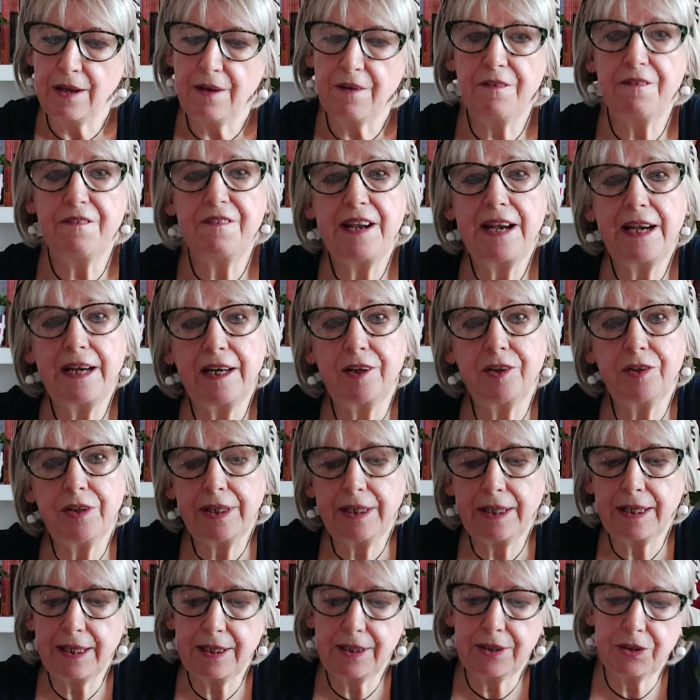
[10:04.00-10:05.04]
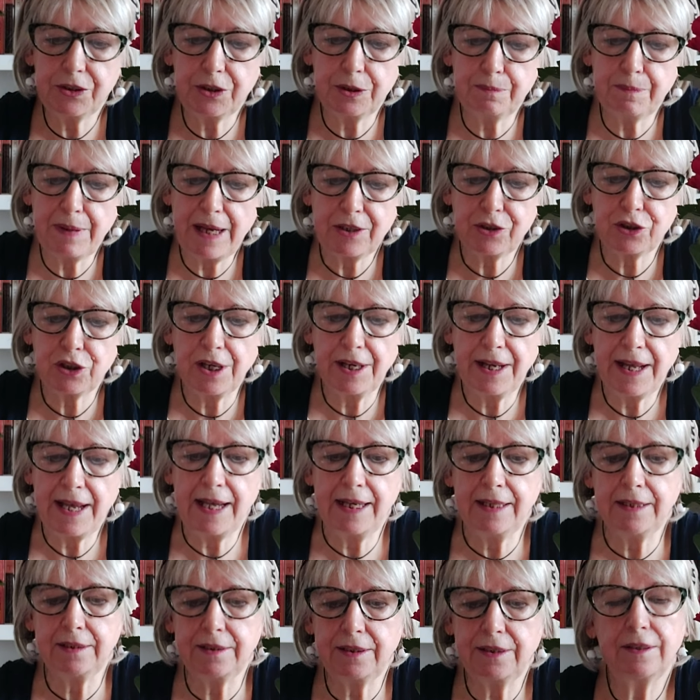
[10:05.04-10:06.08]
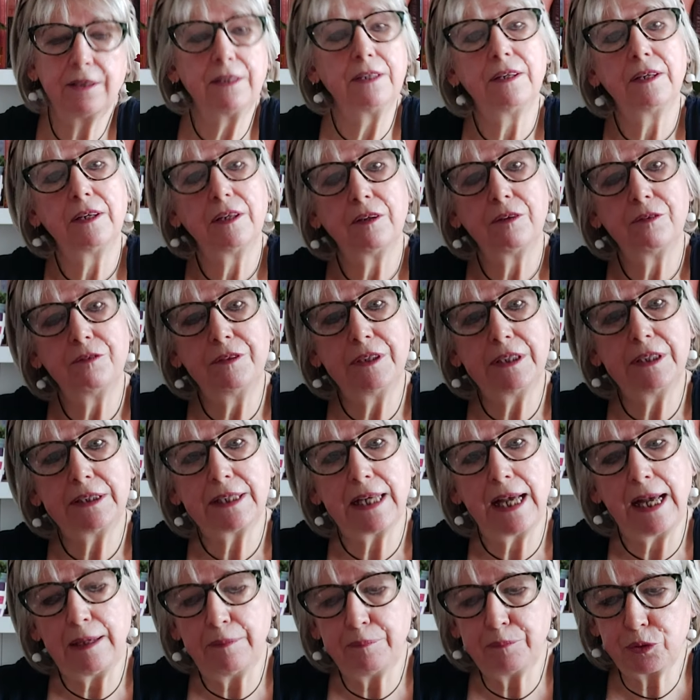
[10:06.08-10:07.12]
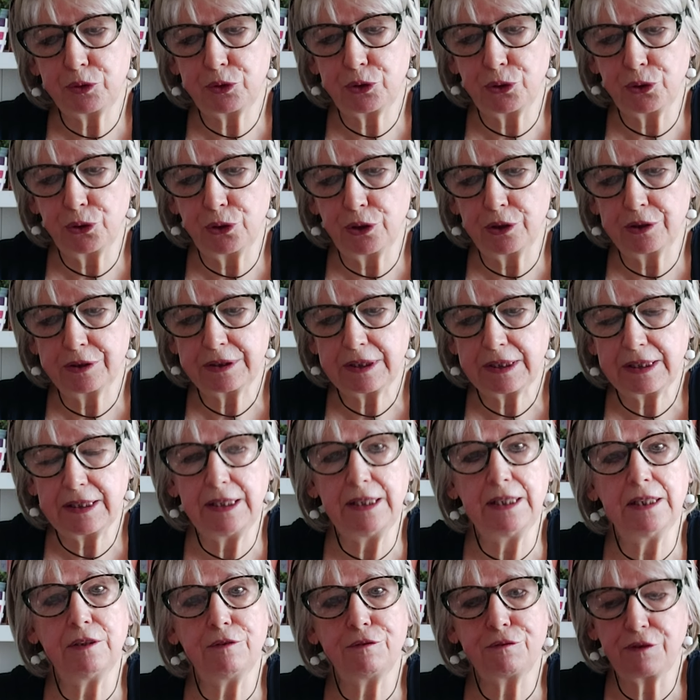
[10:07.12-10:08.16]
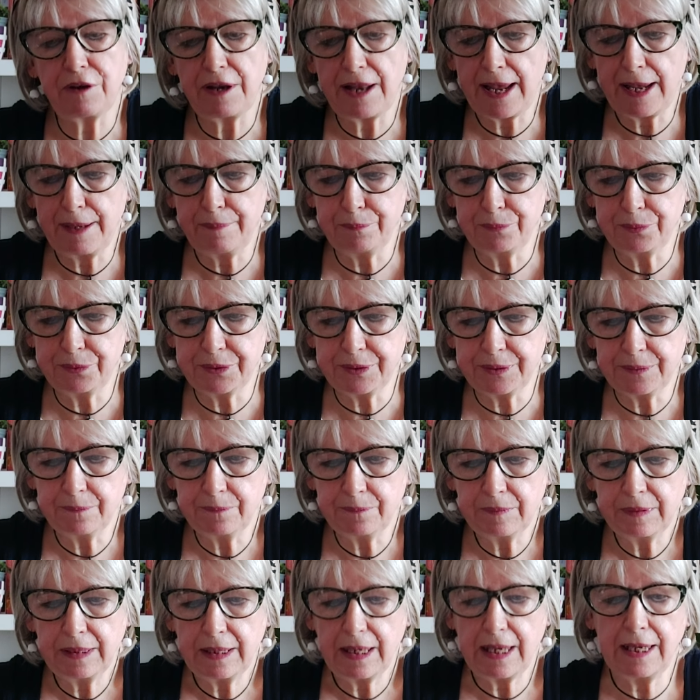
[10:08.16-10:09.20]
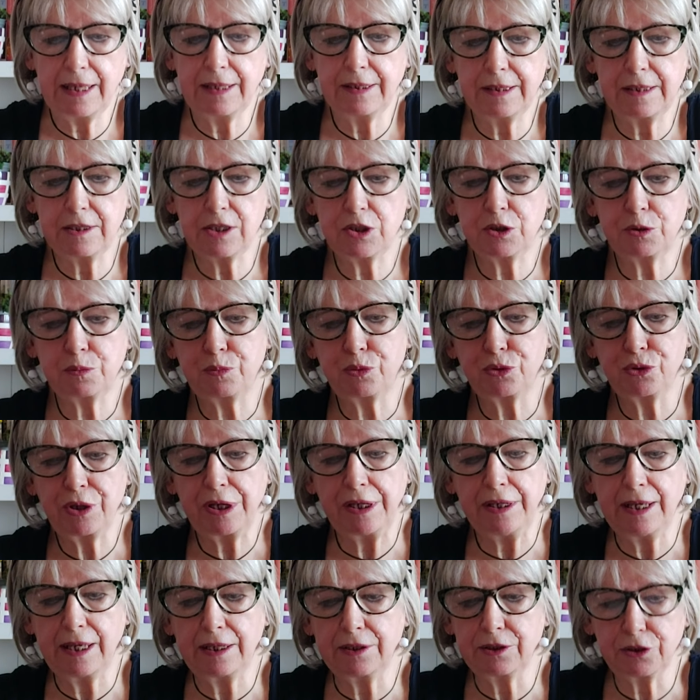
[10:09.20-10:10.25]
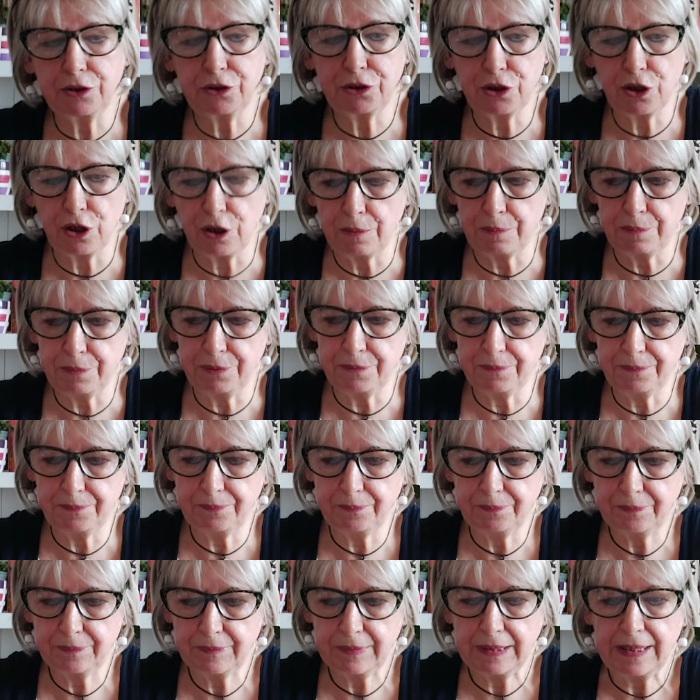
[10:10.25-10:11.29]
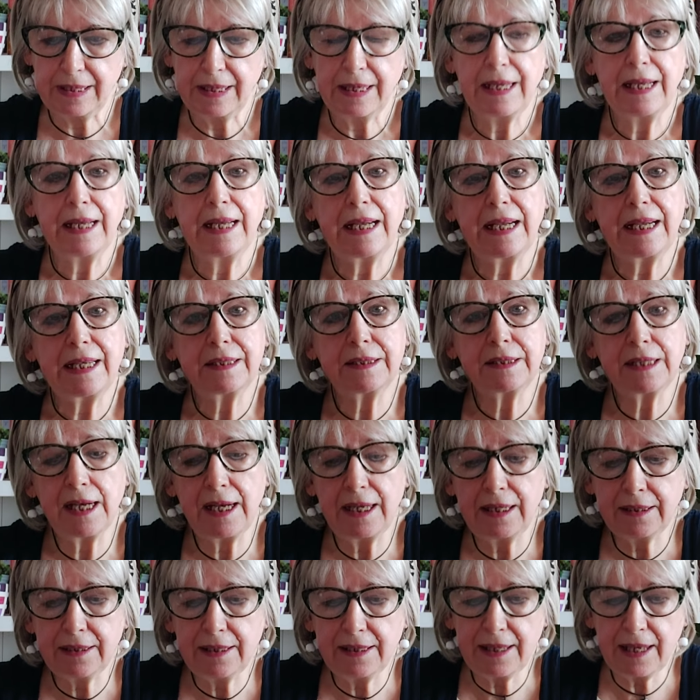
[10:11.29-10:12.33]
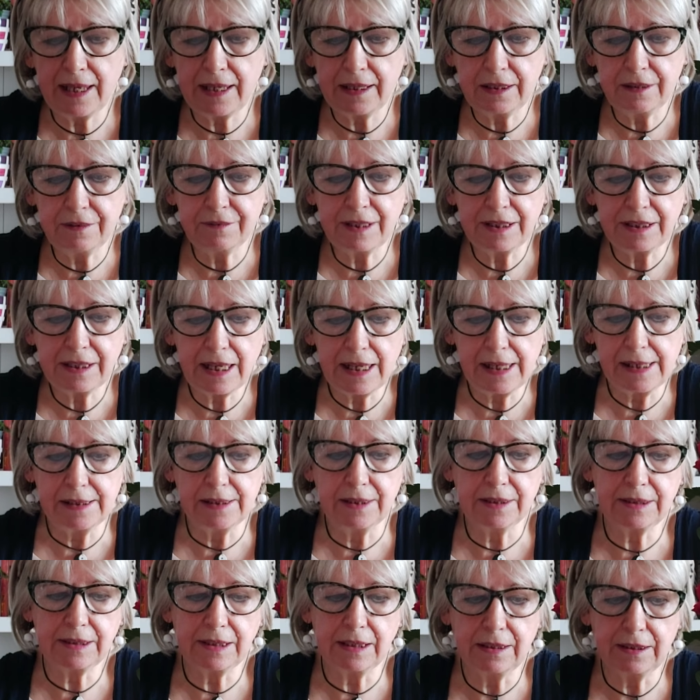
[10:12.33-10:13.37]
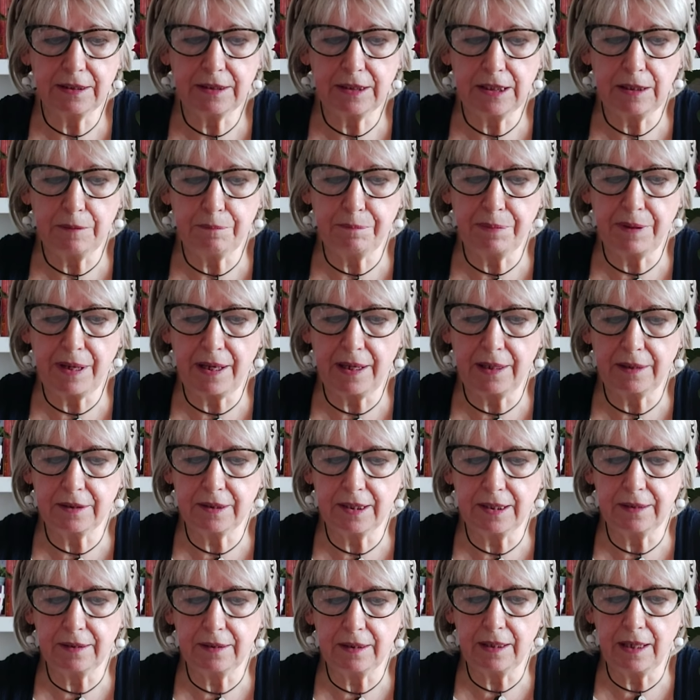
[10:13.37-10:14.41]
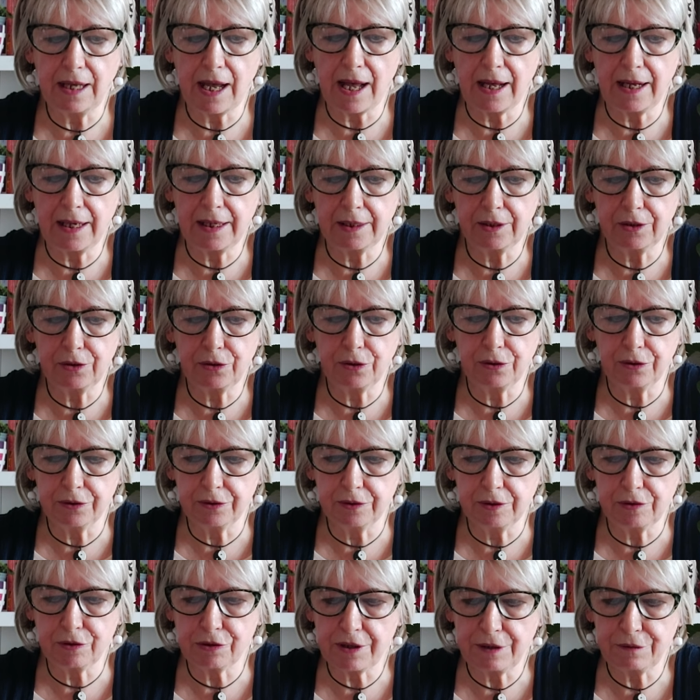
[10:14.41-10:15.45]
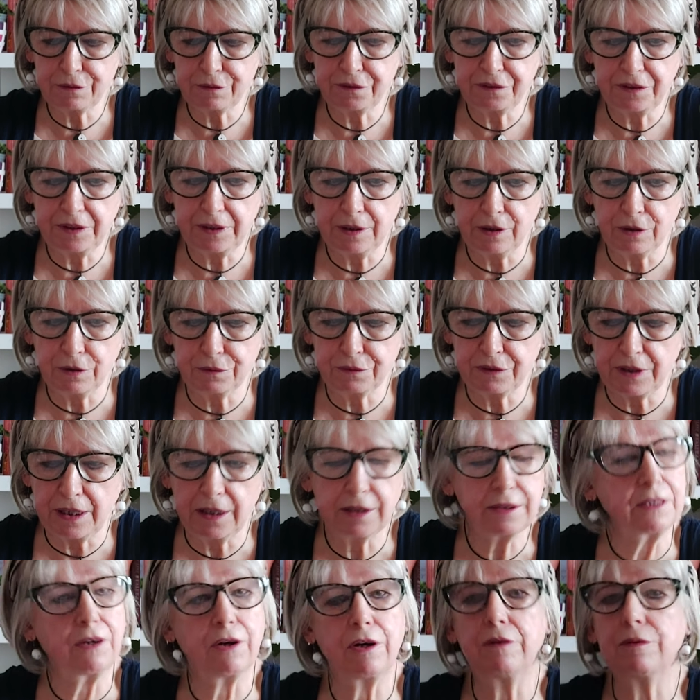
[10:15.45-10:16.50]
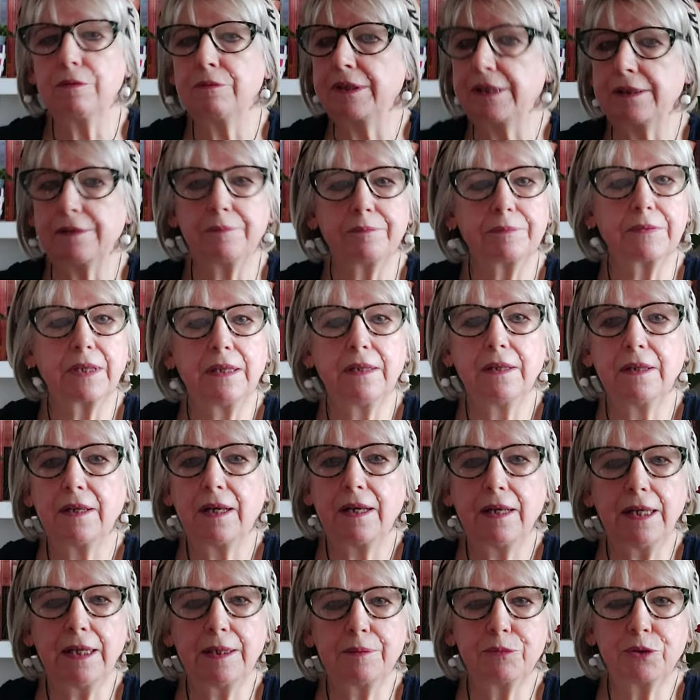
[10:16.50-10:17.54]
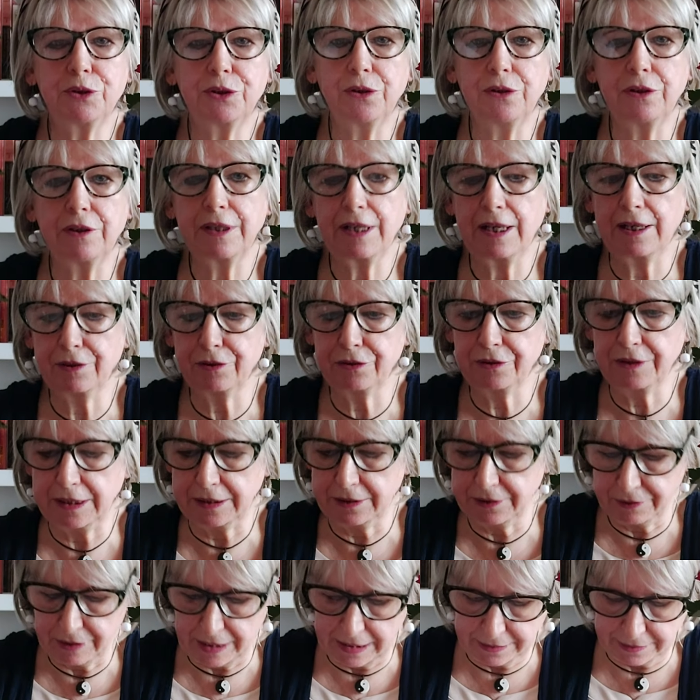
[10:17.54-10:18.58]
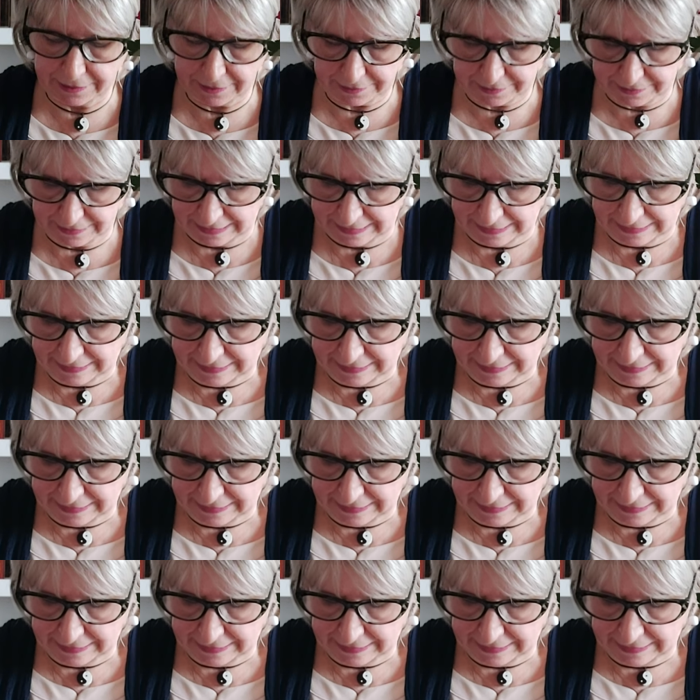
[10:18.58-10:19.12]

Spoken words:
wearing a special hat with upturned ear flaps and a spring at the top. As hardly anyone else in Tibetan iconography of art, oh well, I'm sorry, I already read it.